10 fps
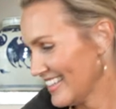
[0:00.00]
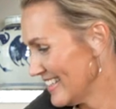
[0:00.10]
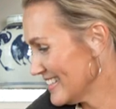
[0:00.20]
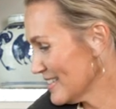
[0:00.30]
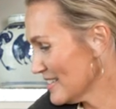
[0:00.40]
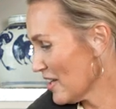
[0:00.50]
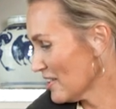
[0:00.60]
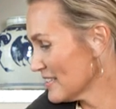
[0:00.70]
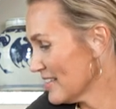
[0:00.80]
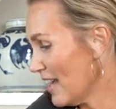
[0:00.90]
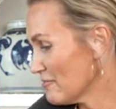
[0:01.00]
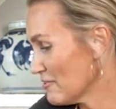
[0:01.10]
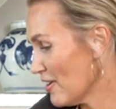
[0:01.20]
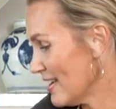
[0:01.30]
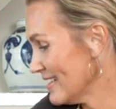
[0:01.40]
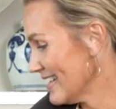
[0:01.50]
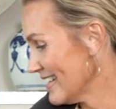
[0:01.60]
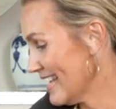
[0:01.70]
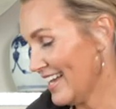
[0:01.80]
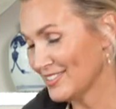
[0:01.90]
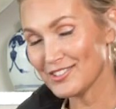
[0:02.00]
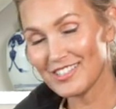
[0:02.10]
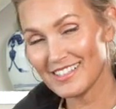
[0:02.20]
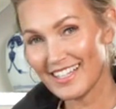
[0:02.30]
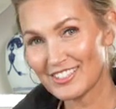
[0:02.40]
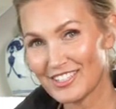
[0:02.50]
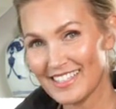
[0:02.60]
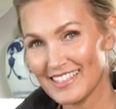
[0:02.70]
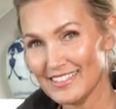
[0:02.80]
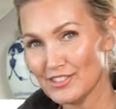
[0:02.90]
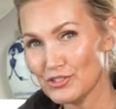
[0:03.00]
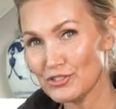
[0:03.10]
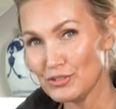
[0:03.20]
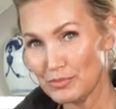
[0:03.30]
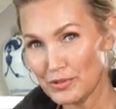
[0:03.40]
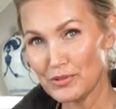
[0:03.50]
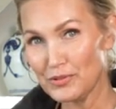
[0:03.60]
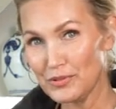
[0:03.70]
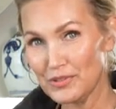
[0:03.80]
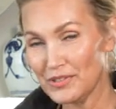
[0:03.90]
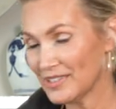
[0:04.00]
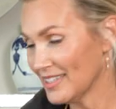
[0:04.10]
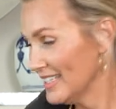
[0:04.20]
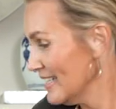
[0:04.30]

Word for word: This is our saffron candle collection. Super cool.